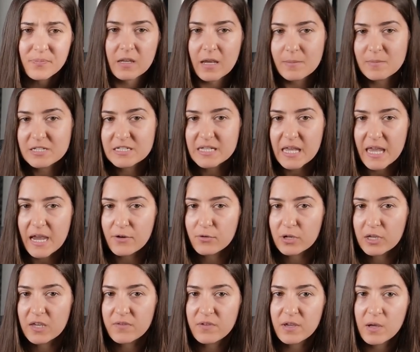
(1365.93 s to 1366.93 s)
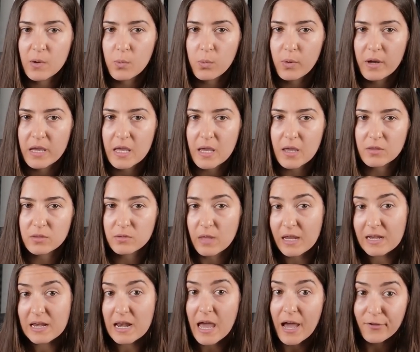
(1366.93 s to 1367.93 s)
I mean, they are giving away
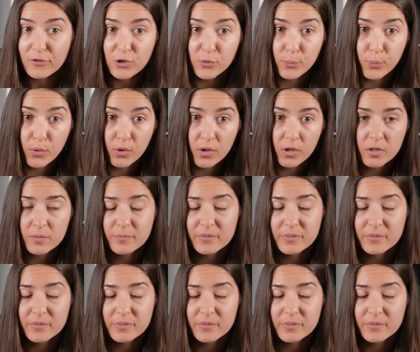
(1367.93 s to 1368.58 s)
another pawn,